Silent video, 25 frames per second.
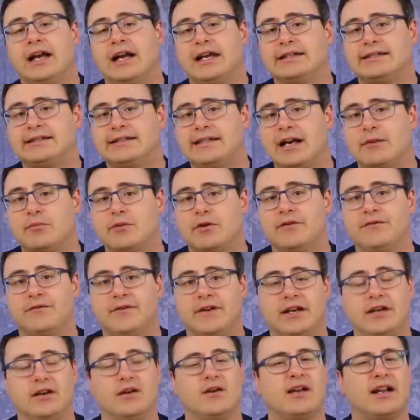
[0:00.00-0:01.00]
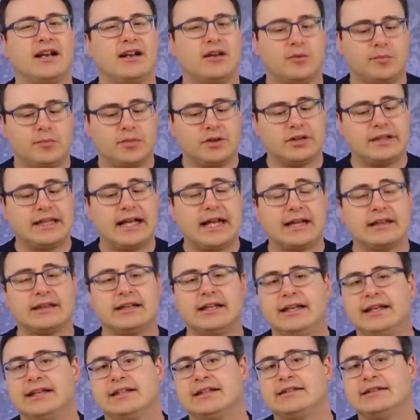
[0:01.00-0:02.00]
a separate video, and I'll put that
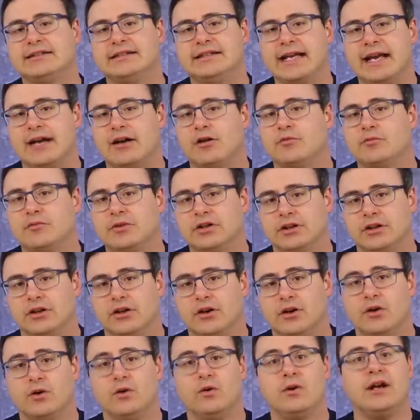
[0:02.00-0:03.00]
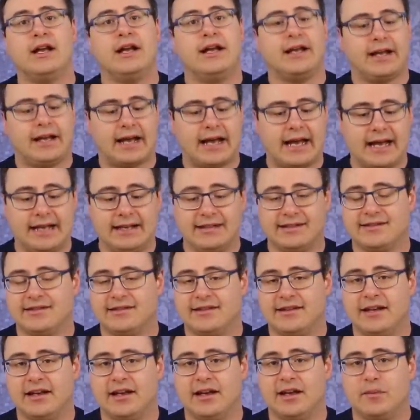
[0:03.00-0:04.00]
link down below
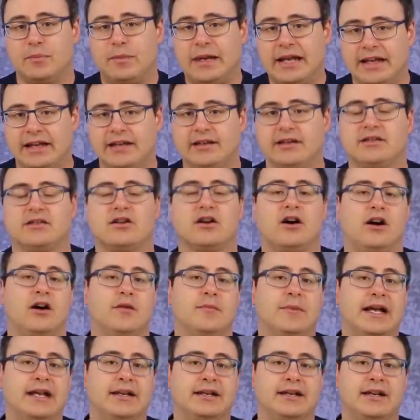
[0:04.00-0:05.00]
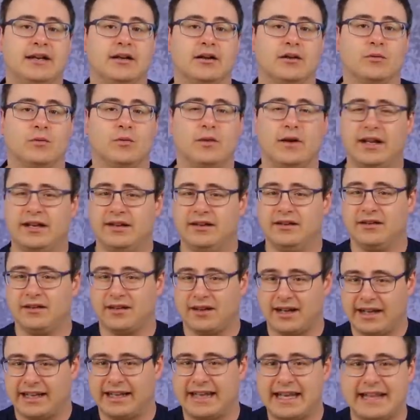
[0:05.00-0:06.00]
as the pinned comment here when
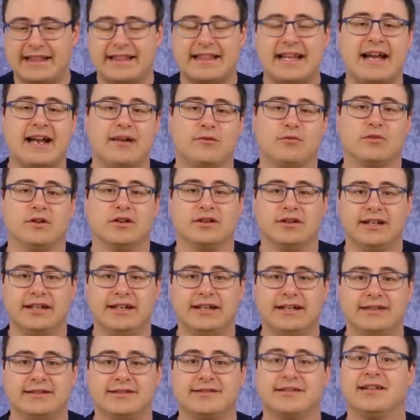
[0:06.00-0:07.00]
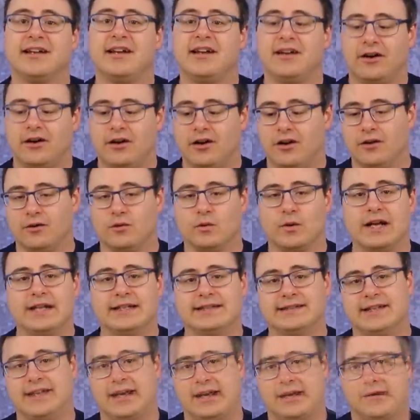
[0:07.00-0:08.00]
I get that released on
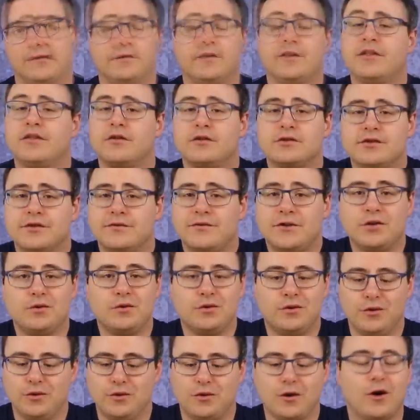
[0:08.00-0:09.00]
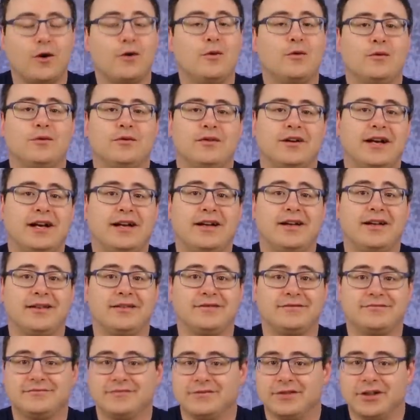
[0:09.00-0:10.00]
Wednesday. For those of you who own
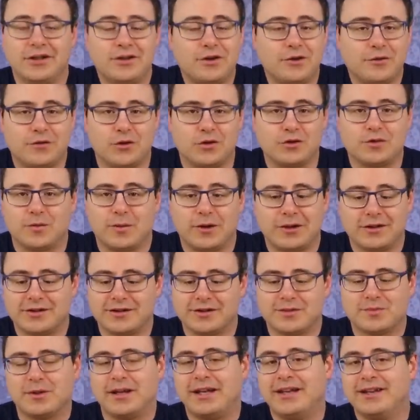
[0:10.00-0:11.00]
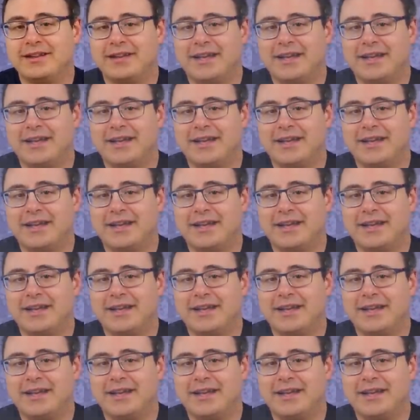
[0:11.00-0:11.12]
a Lenovo Smart Display